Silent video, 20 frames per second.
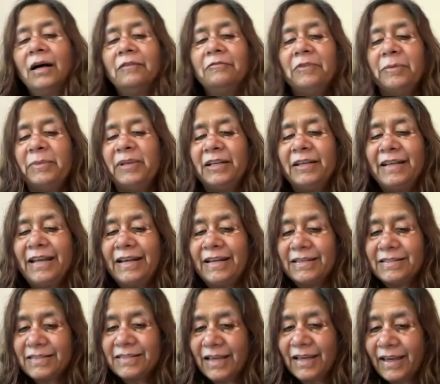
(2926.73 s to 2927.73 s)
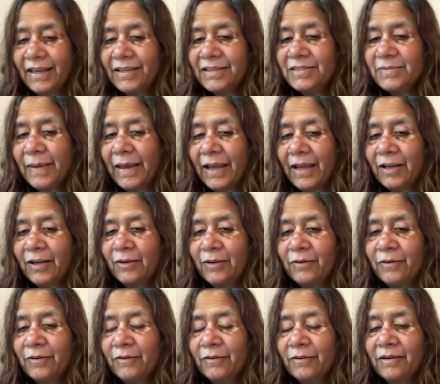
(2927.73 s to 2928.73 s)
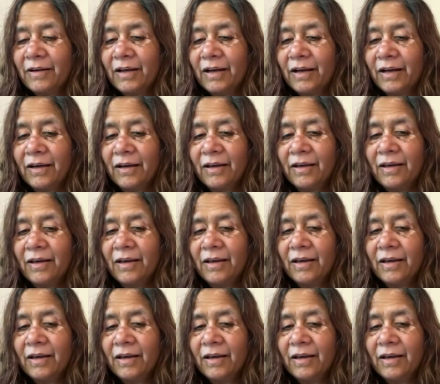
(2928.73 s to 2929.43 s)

Women in Data Science Bangalore